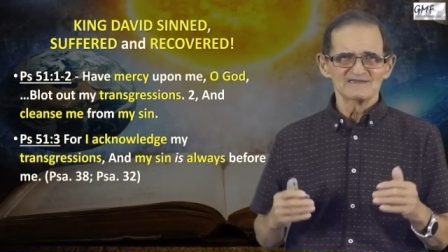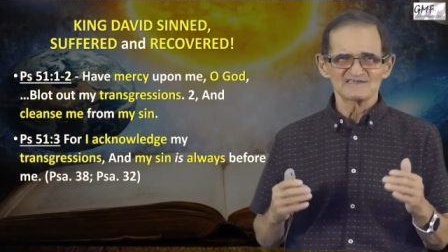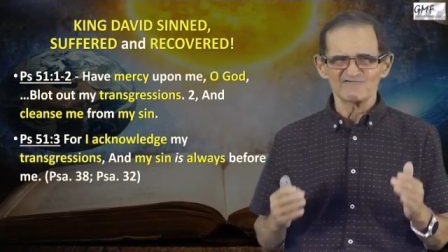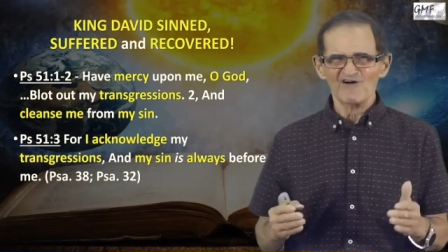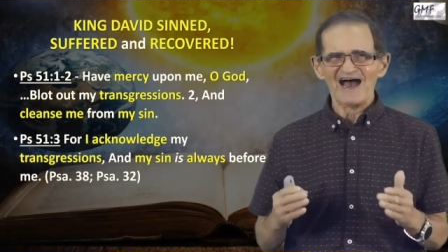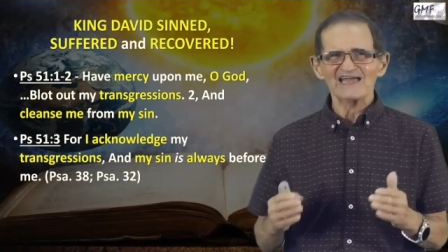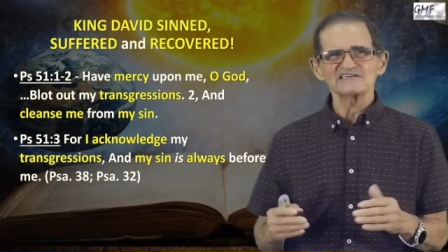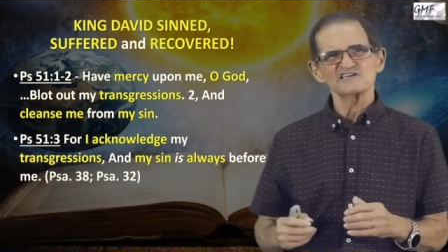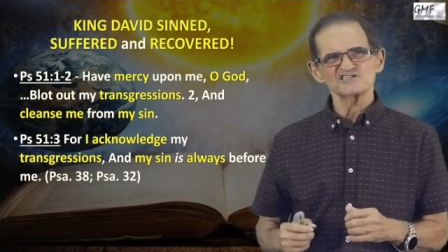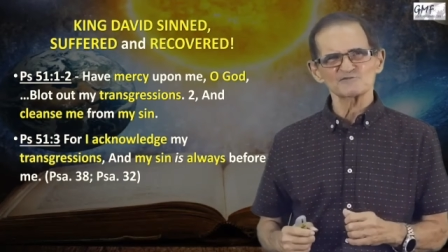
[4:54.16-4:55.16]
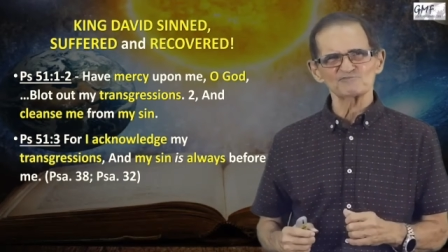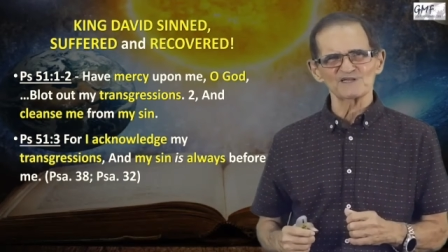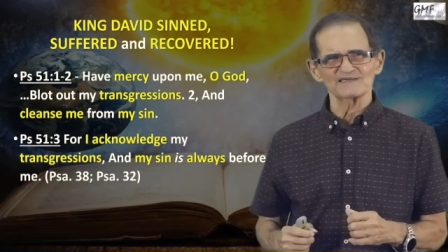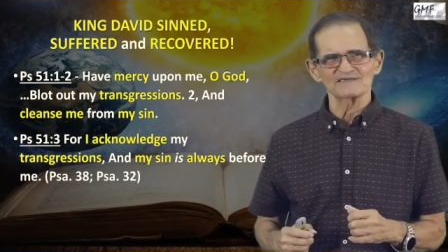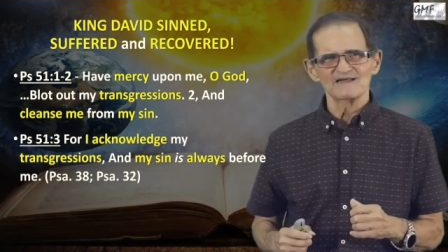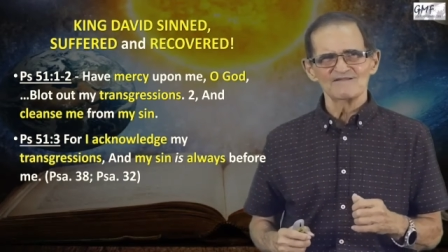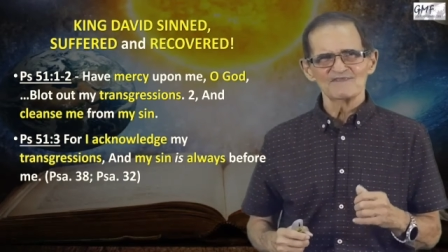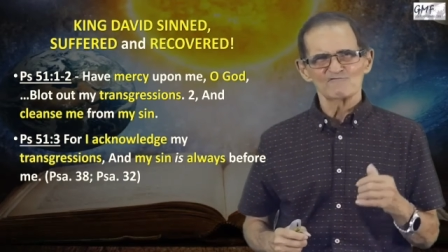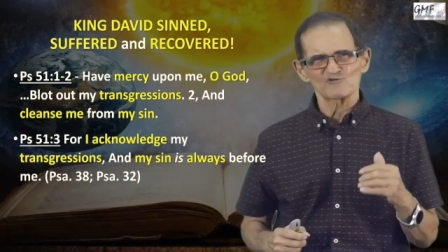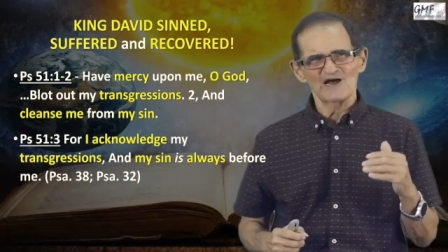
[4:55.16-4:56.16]
divine discipline.
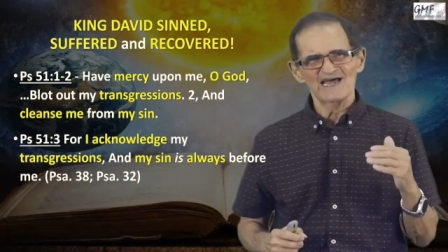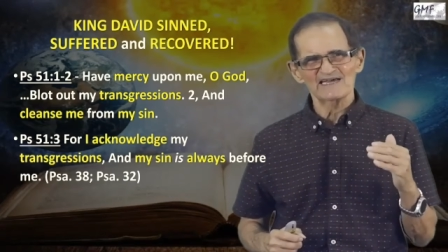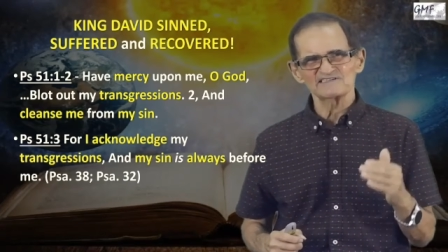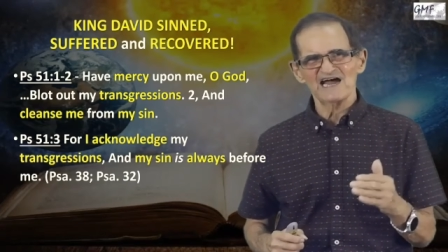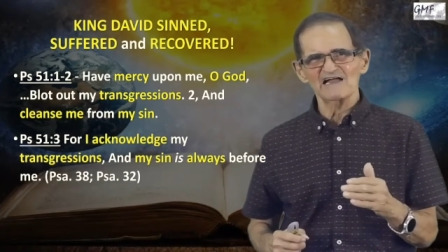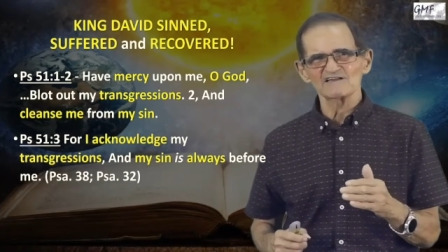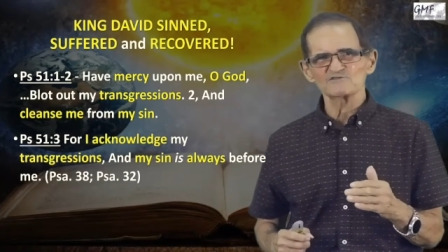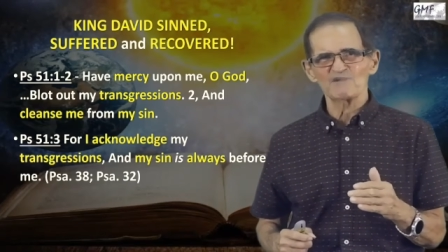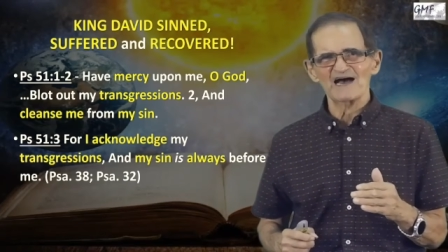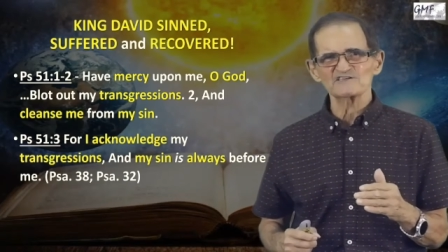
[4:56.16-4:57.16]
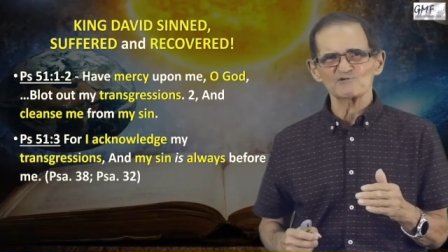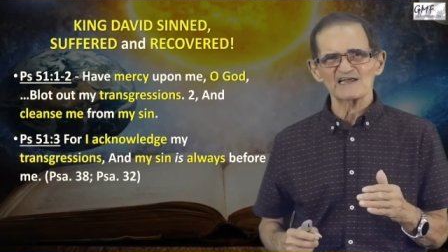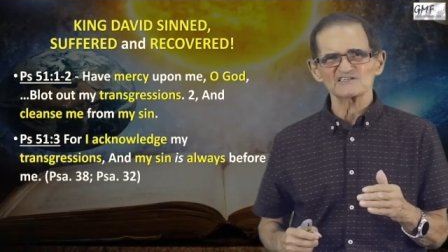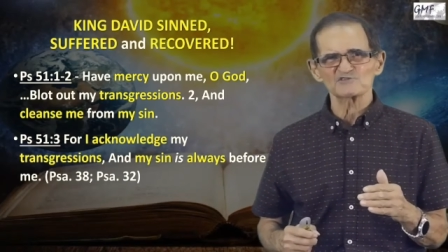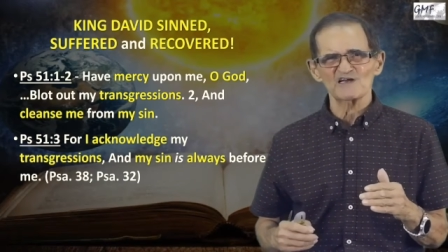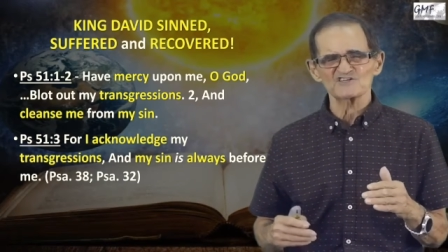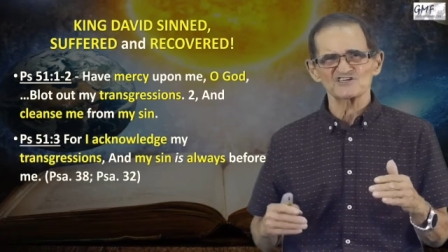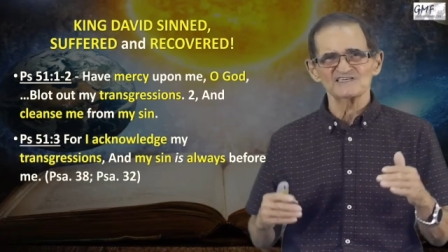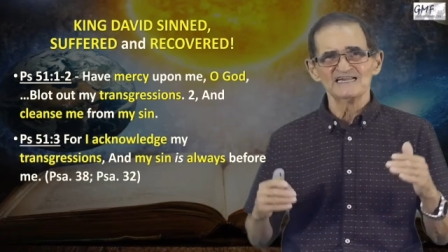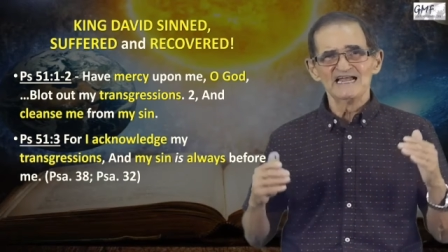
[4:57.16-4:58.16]
For I acknowledge my
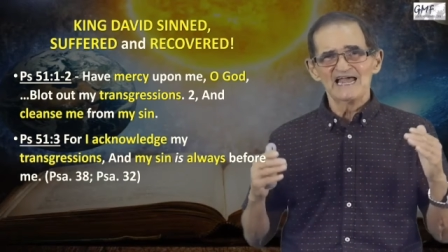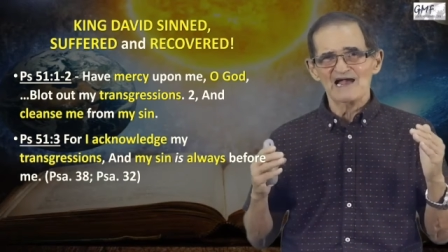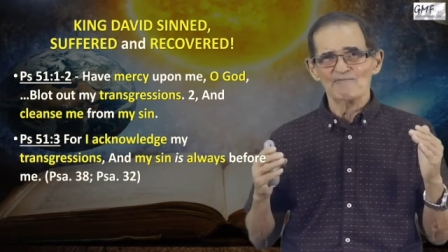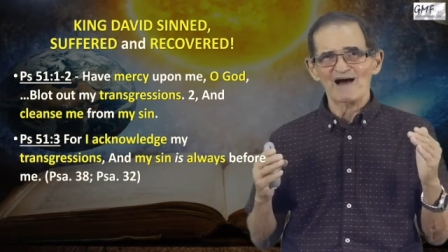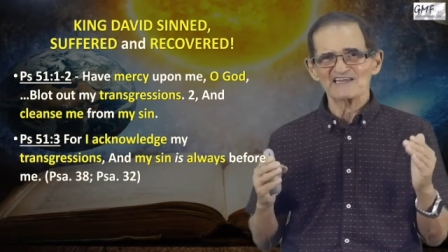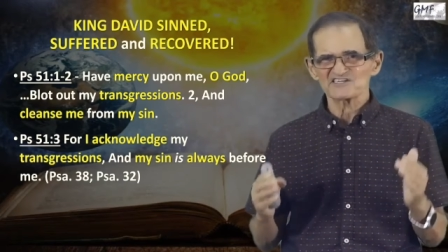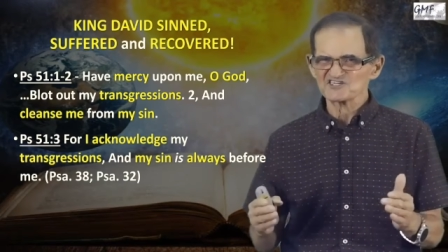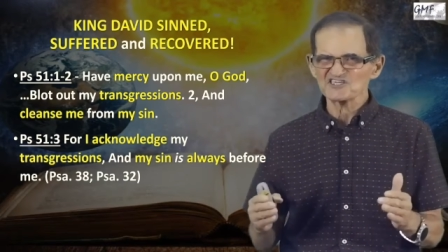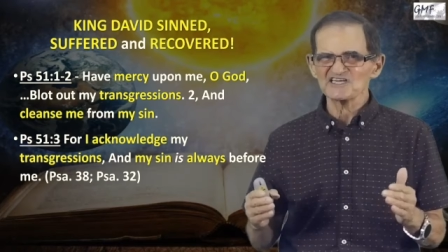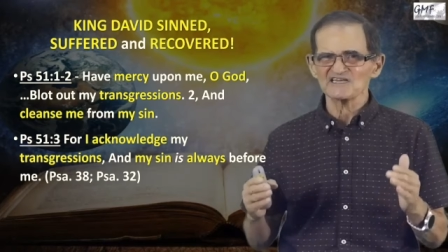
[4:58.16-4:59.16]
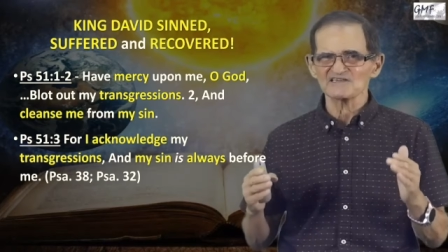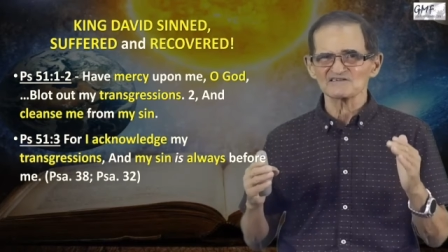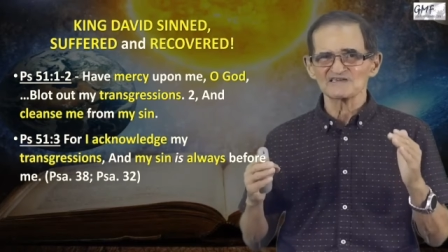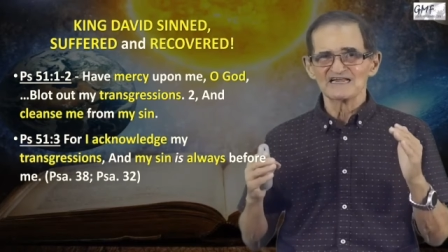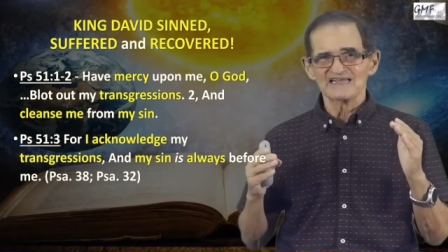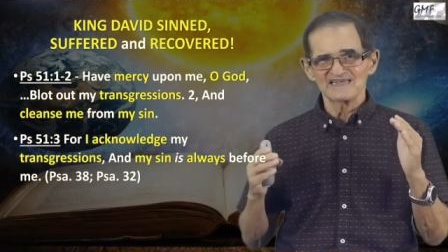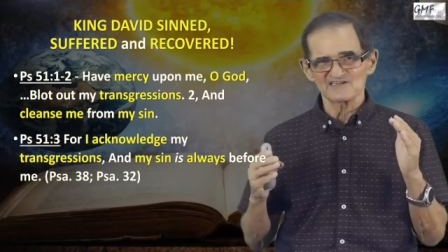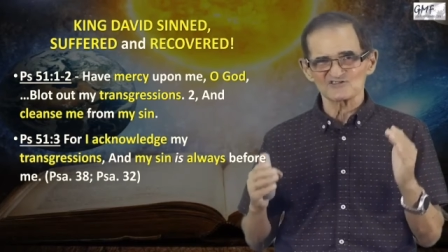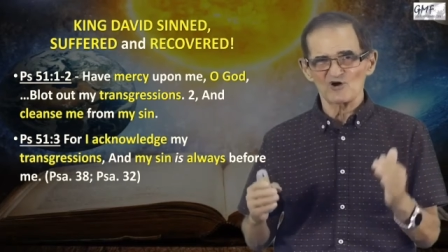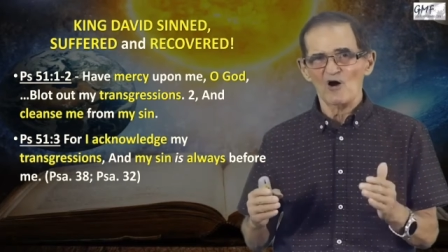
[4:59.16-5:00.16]
transgression, and my sin
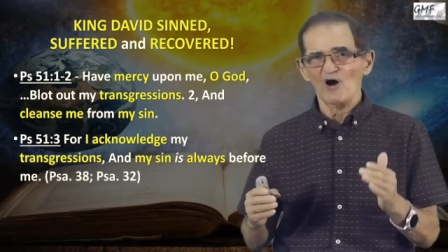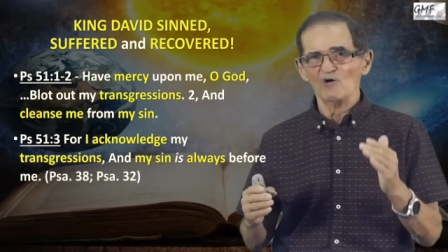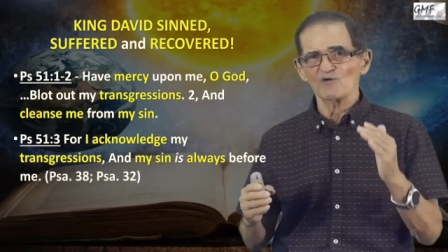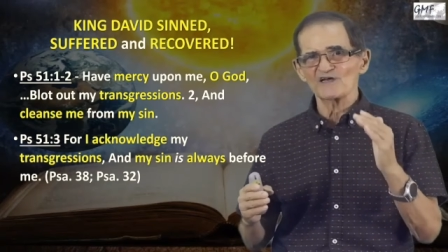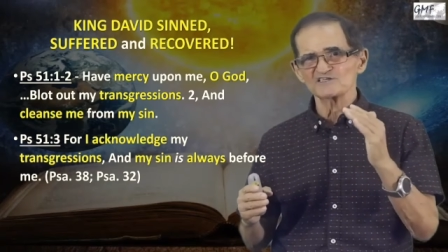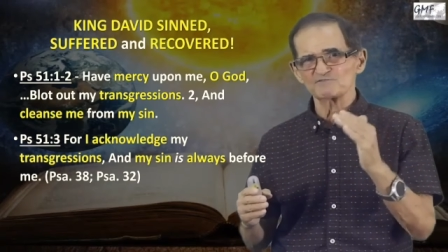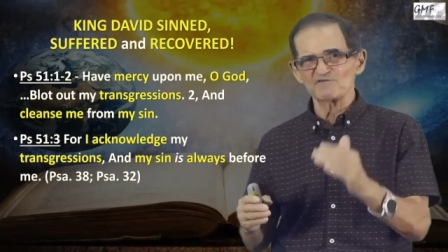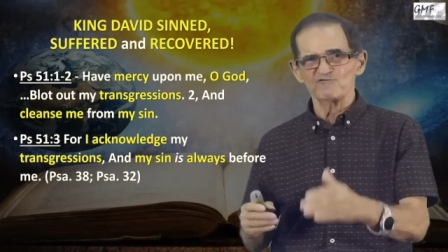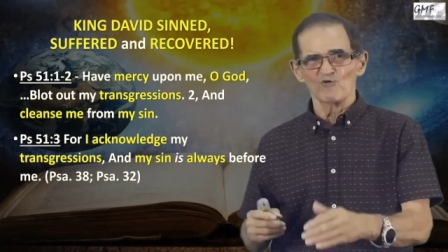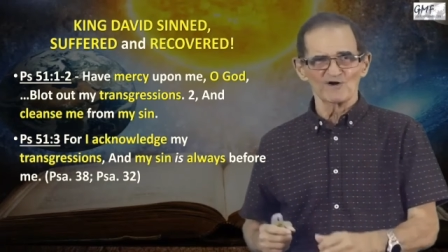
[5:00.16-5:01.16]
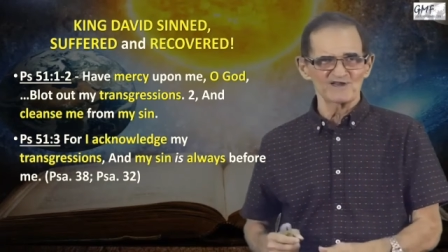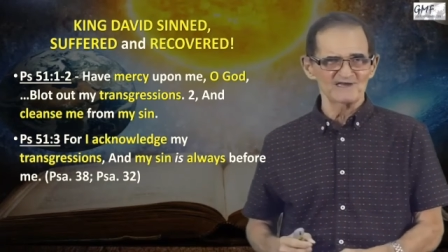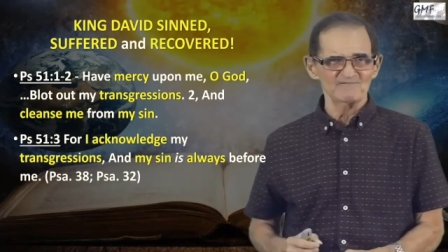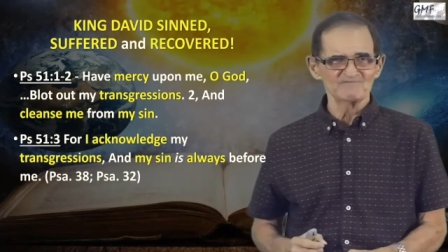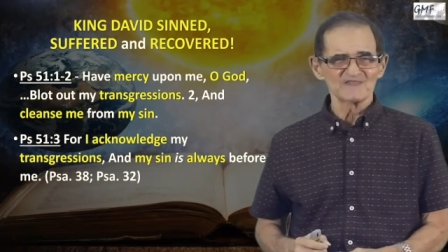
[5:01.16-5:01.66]
is always before him.